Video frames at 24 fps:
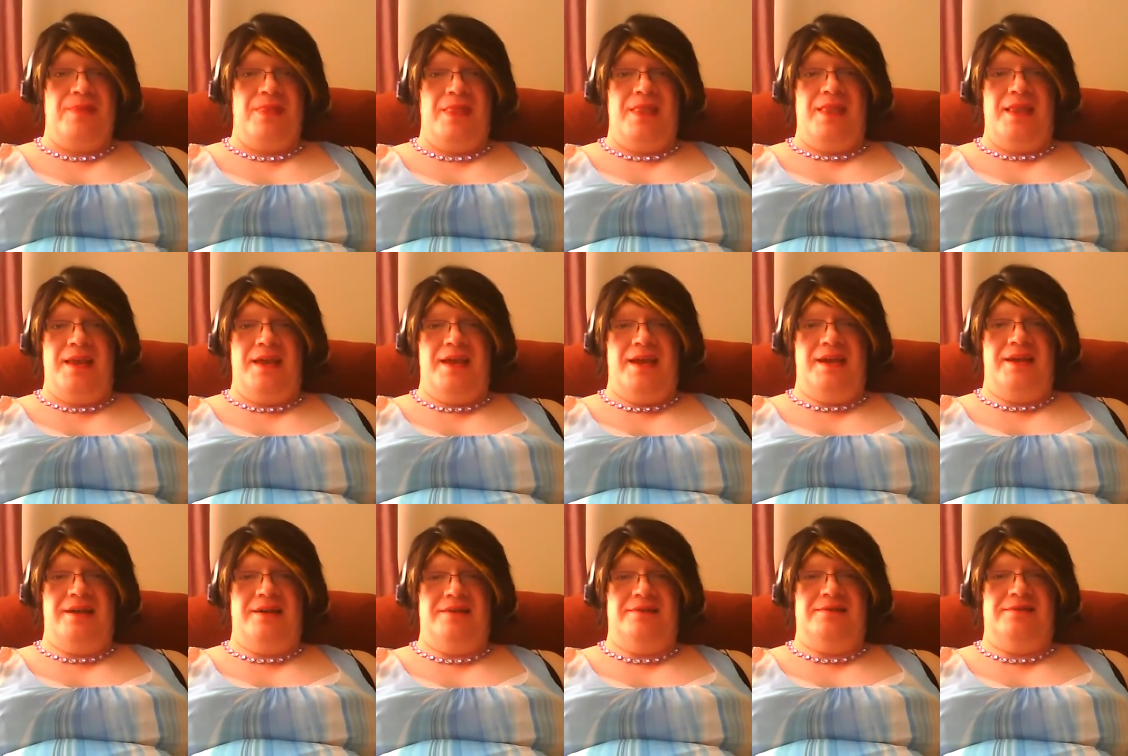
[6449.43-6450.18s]
you
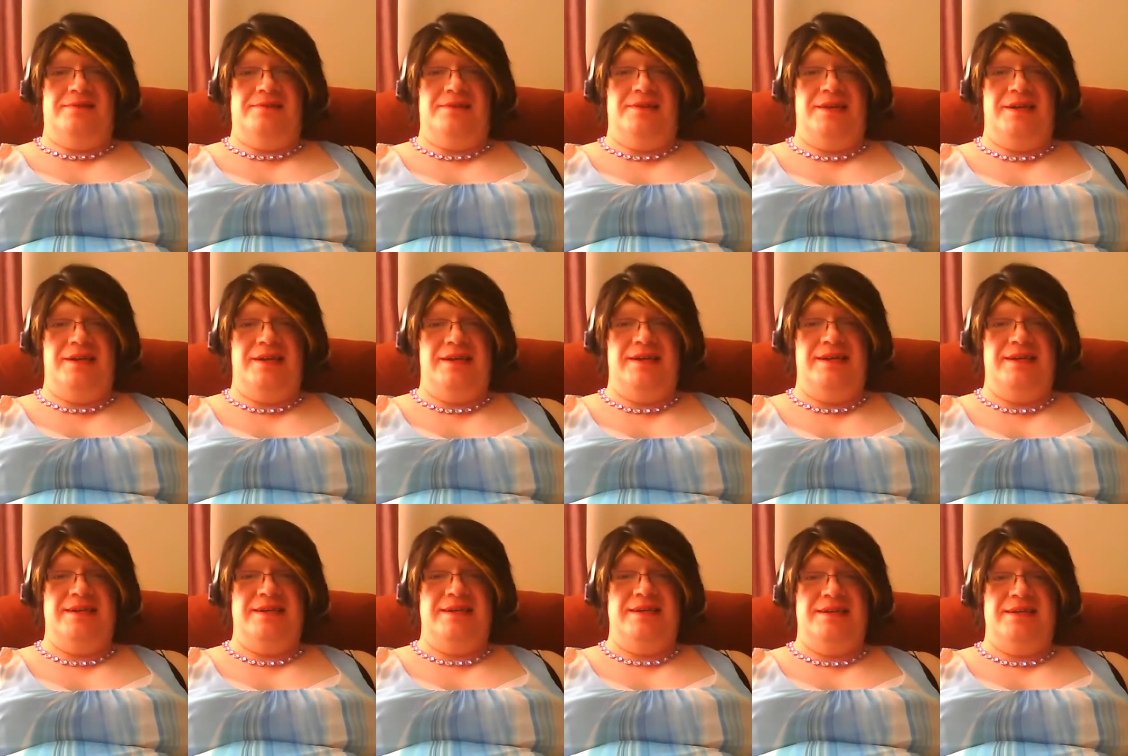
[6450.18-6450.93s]
know,
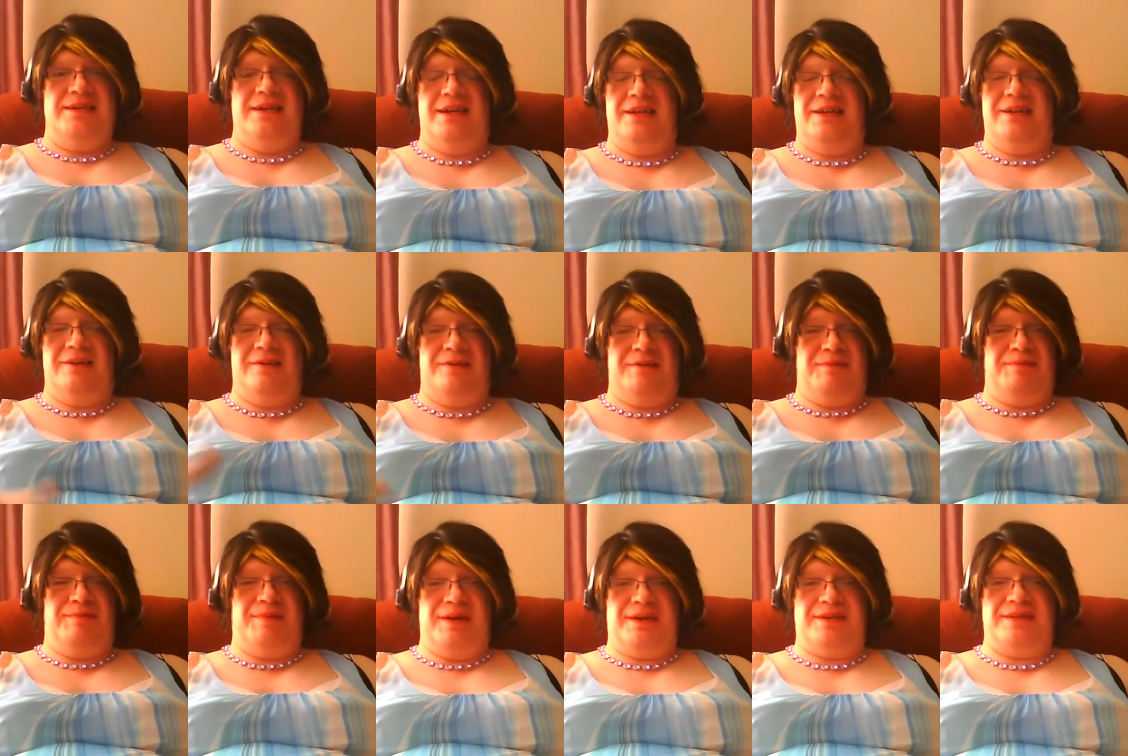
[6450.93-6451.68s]
and no one
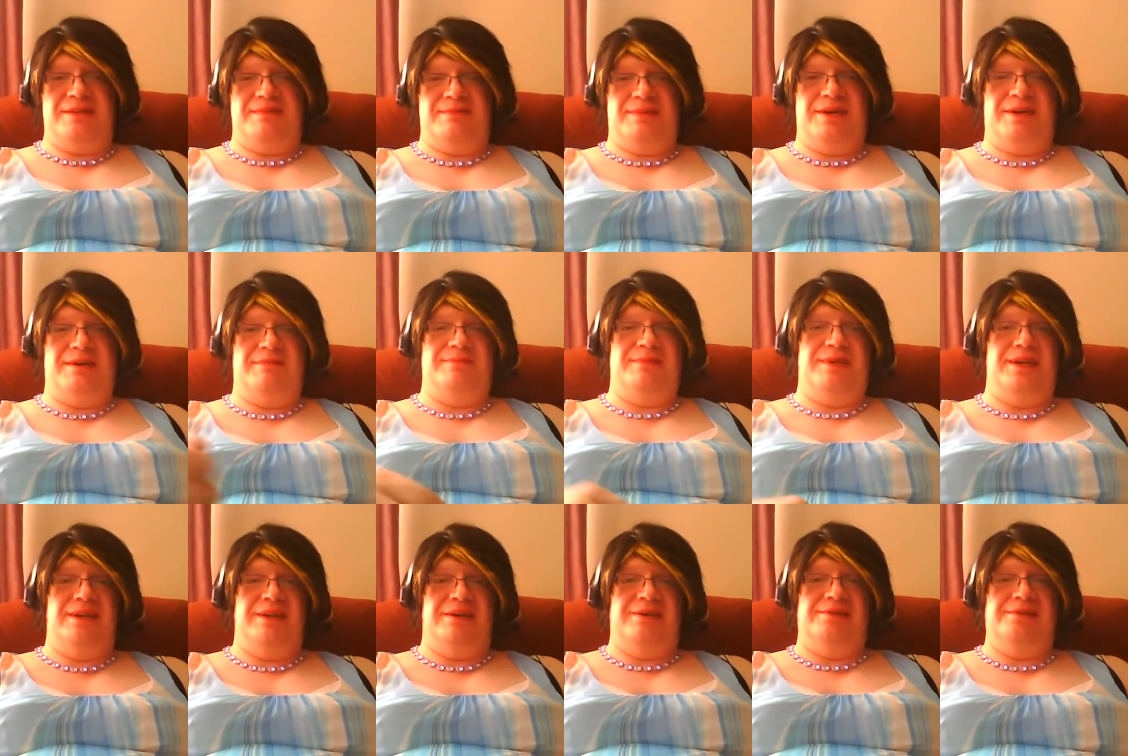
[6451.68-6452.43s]
picks them up, you
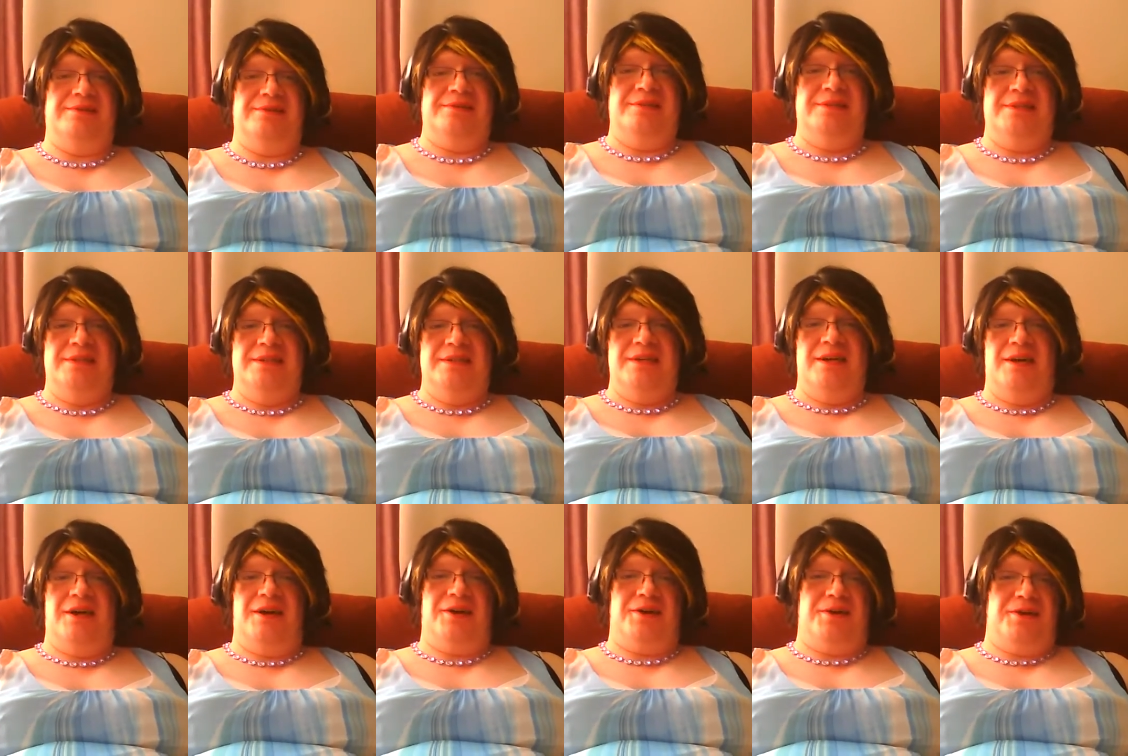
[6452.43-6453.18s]
know,
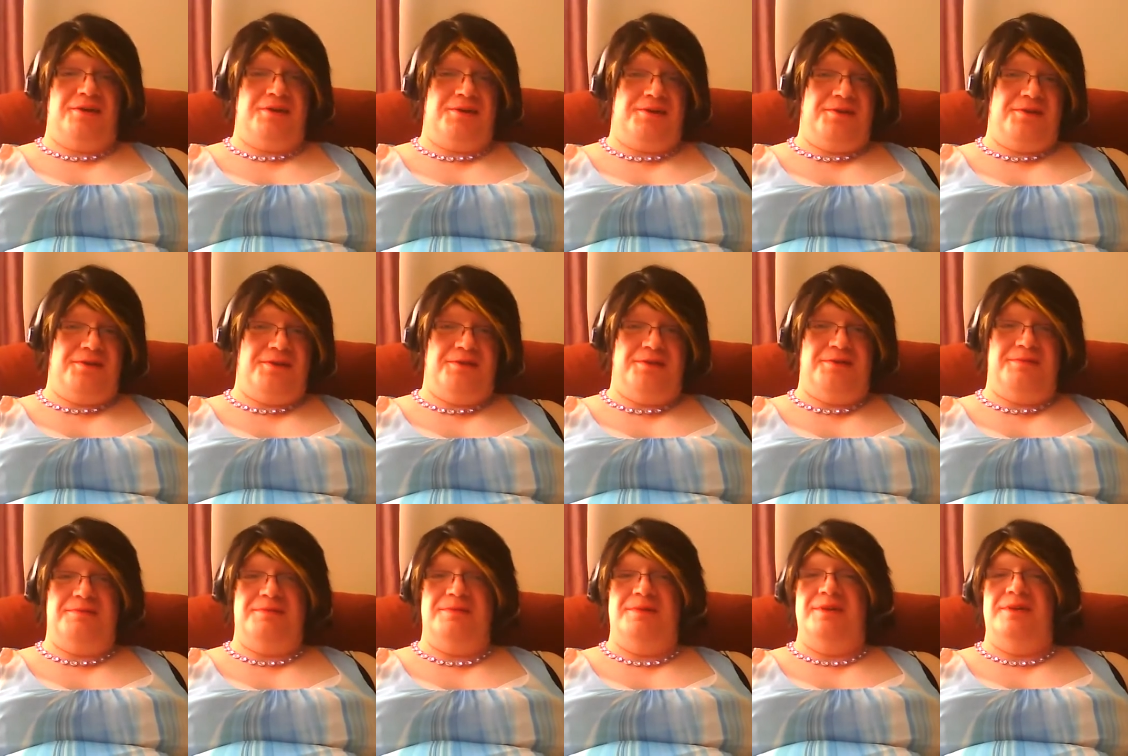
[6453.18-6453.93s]
I'll go through them,
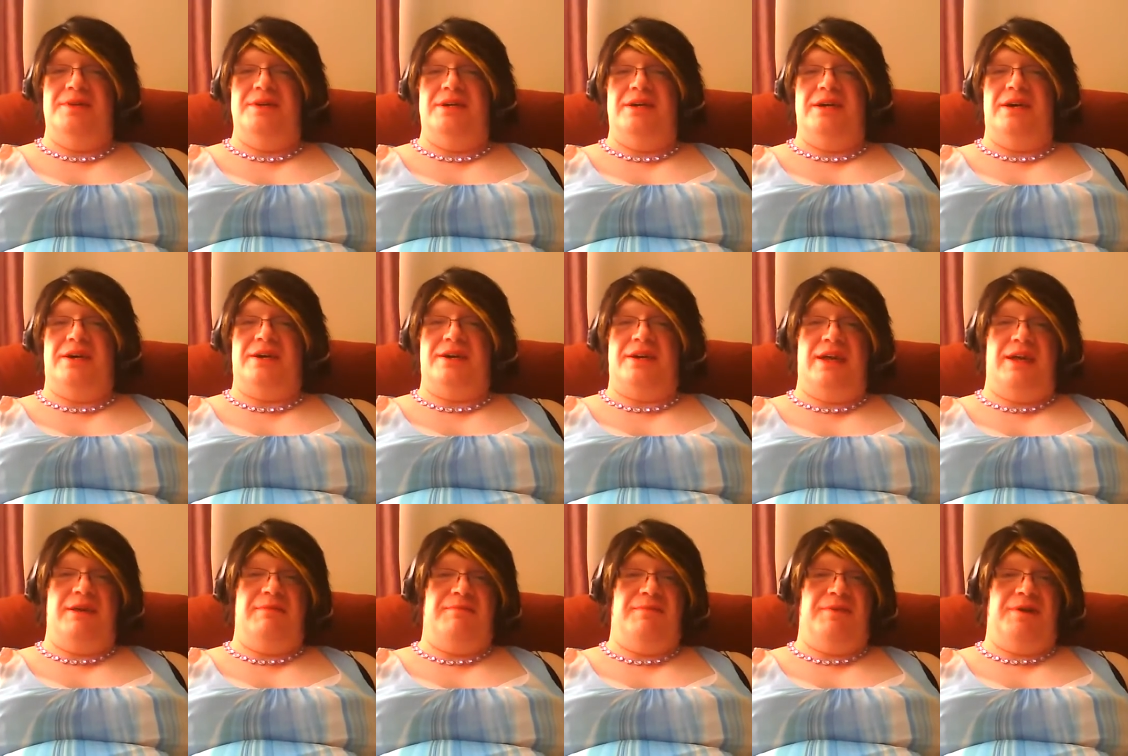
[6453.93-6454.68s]
I'll
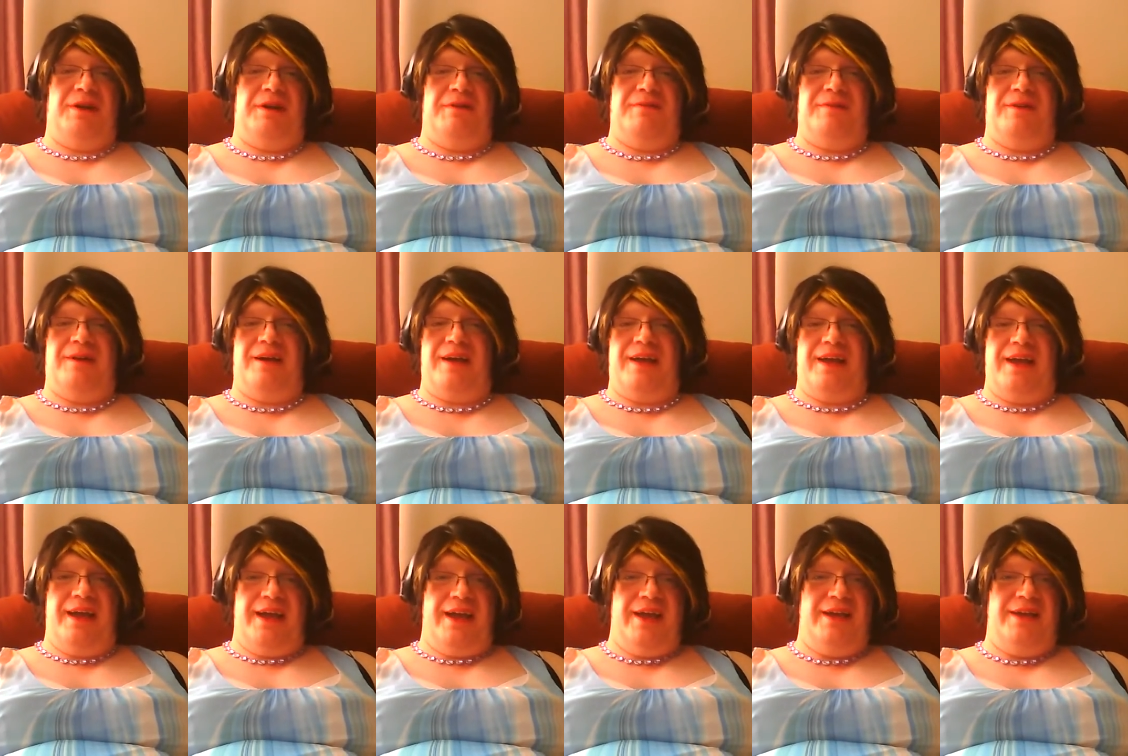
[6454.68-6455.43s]
keep whatever I
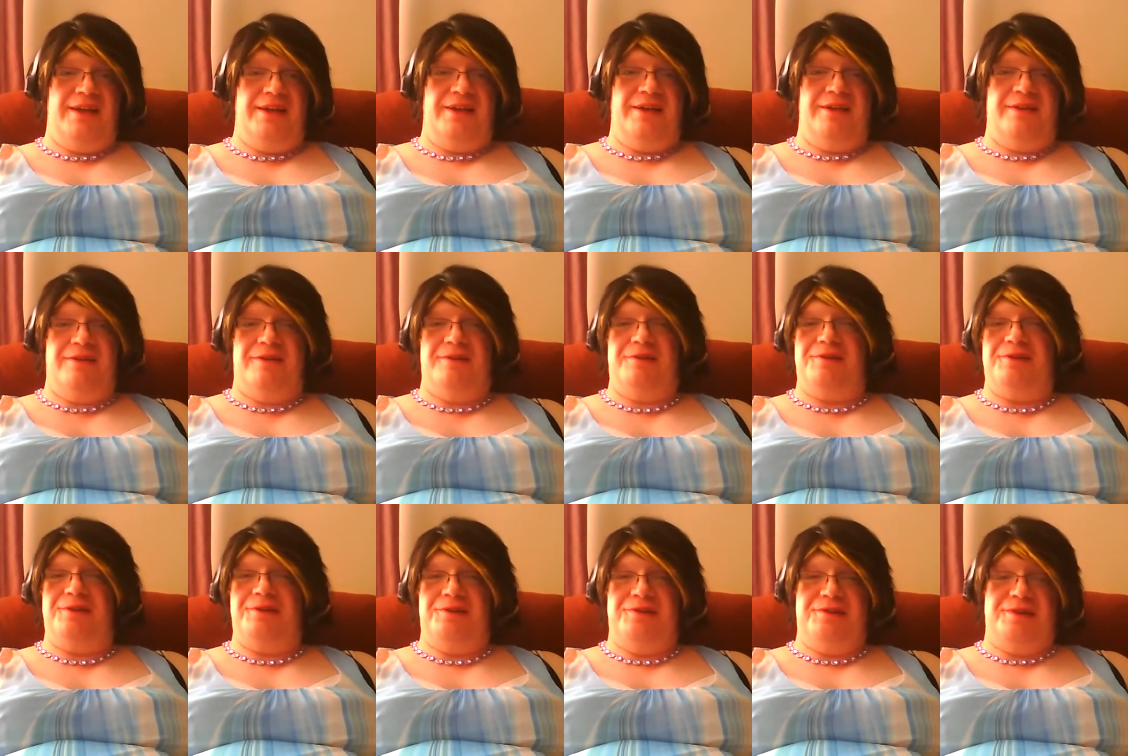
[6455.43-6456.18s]
can, you know, I'll
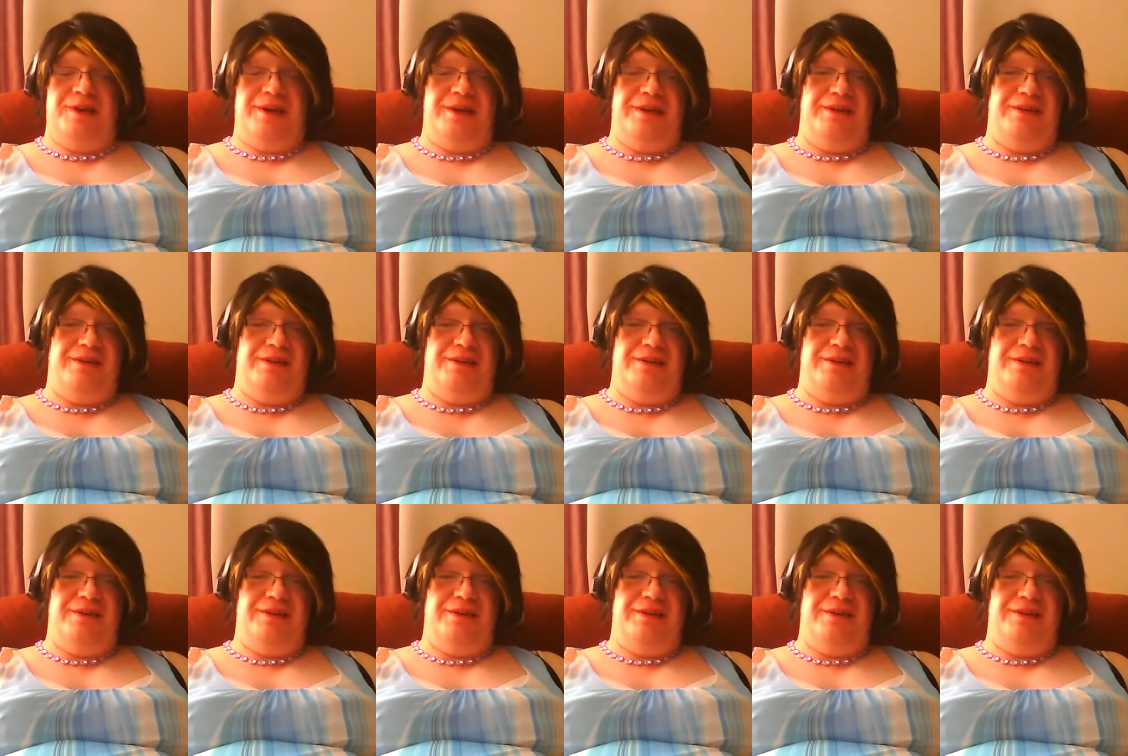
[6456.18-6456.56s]
donate